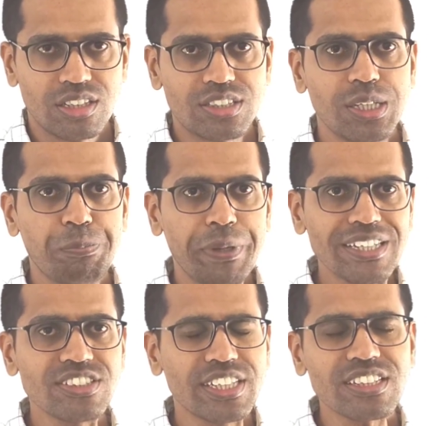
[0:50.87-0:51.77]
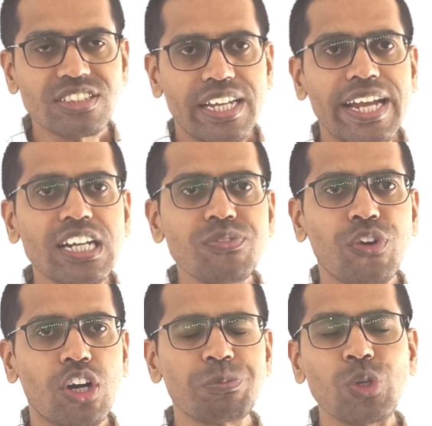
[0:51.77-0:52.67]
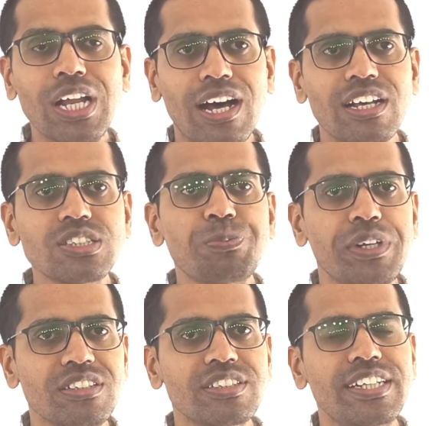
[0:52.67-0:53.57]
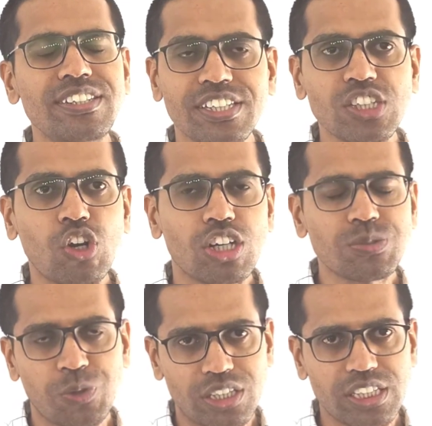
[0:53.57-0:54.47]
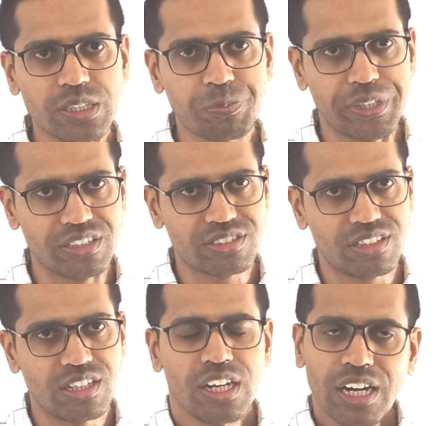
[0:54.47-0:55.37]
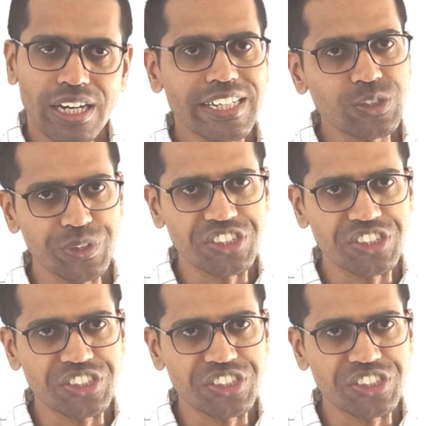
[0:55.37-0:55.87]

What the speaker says: the basics and formulas present in osmotic pressure. Let me